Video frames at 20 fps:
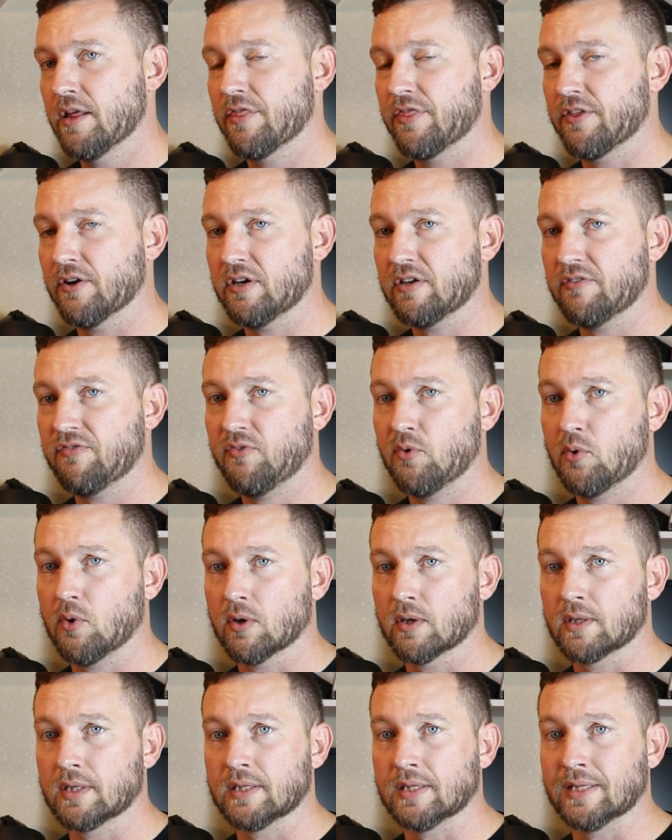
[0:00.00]

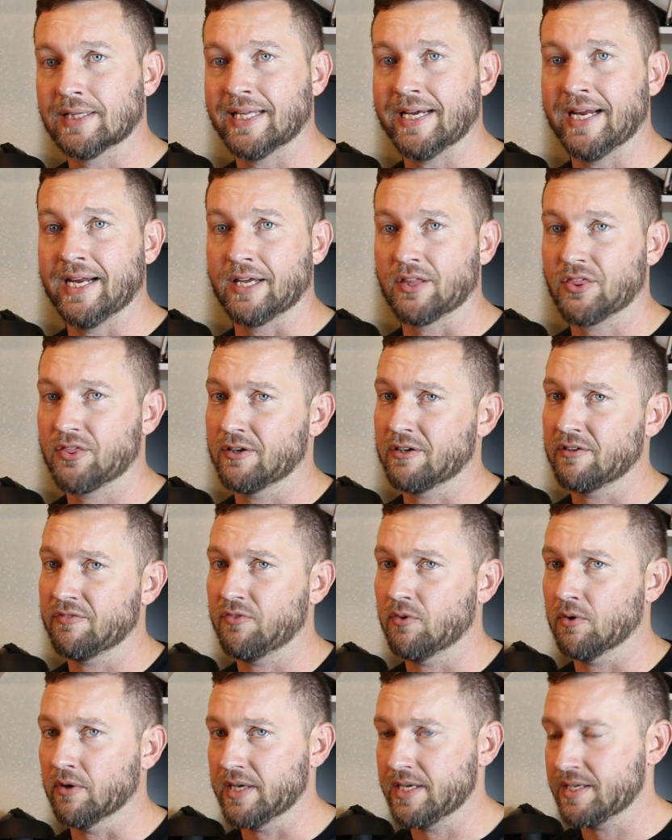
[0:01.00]
34 length,
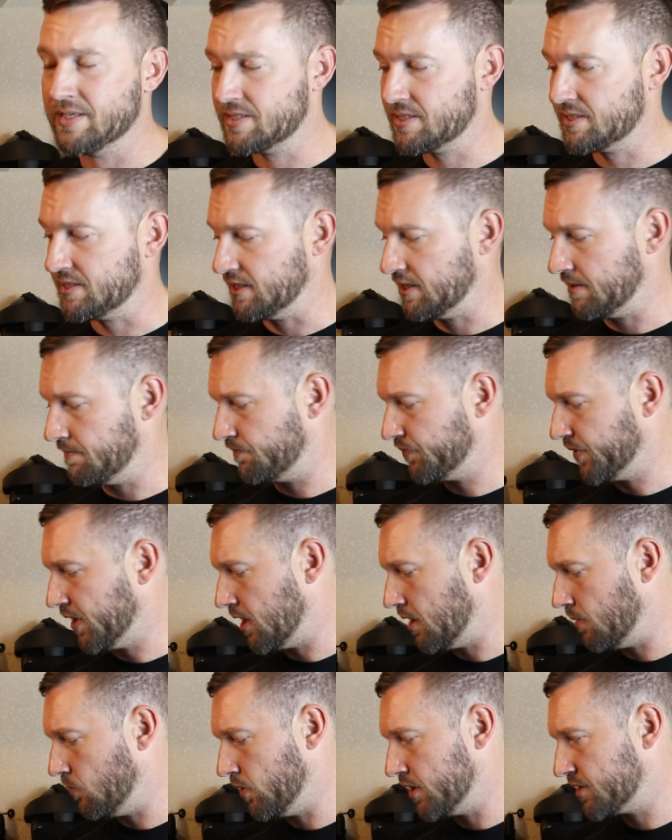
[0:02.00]
34
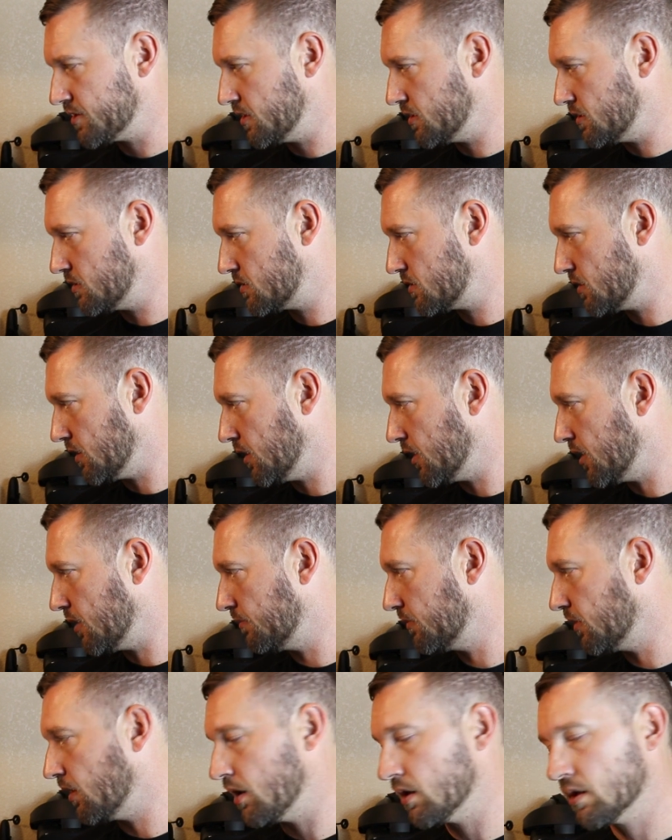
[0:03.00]
inseam, which is
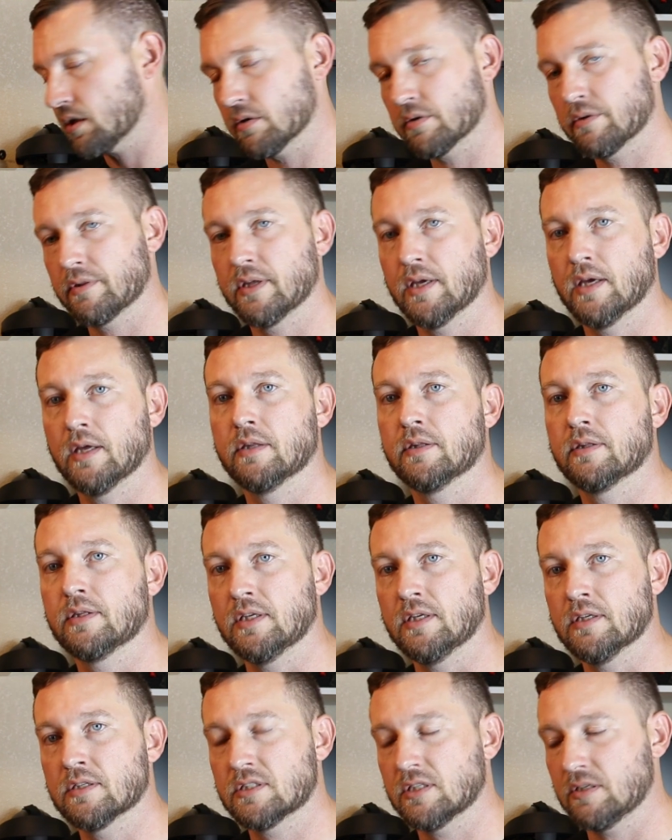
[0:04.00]
longer than
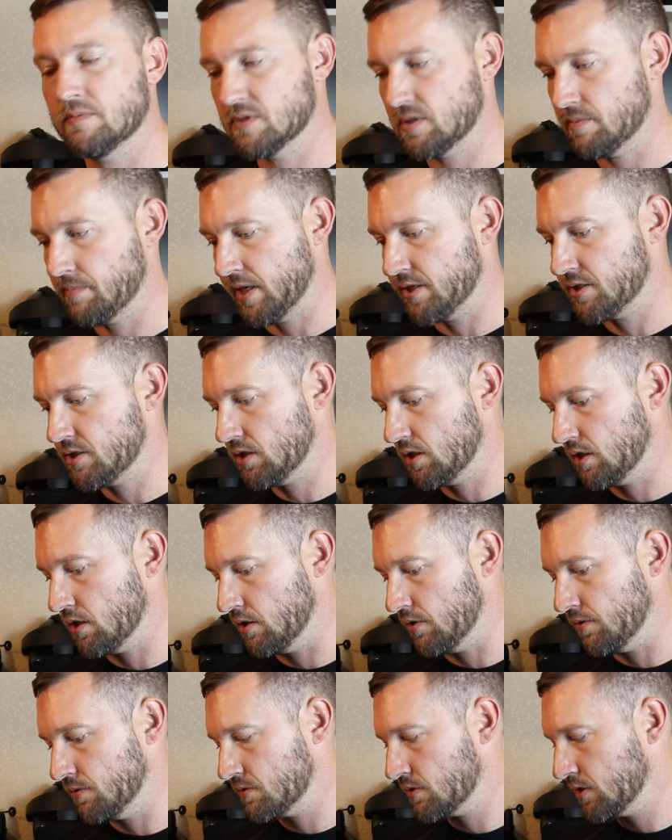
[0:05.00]
the inseams in my
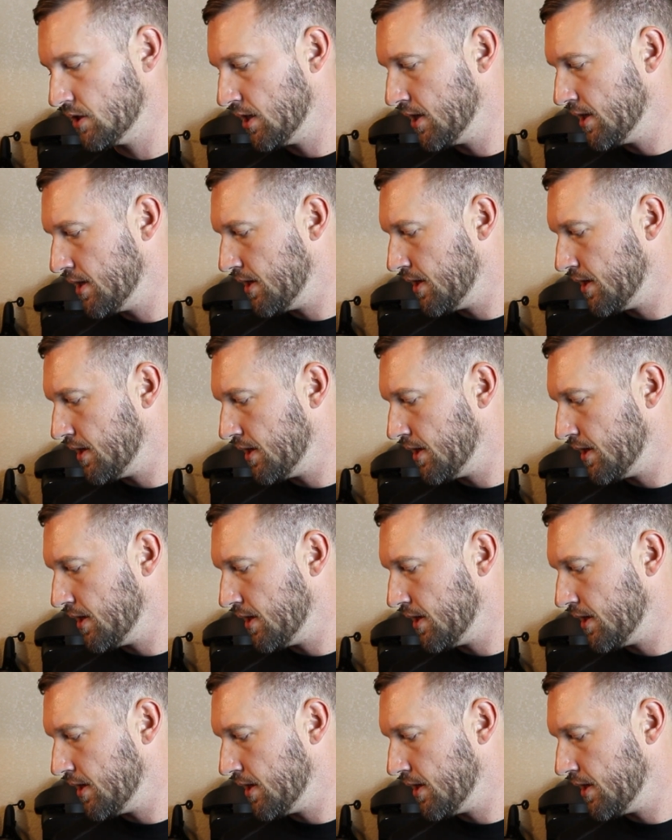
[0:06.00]
chinos.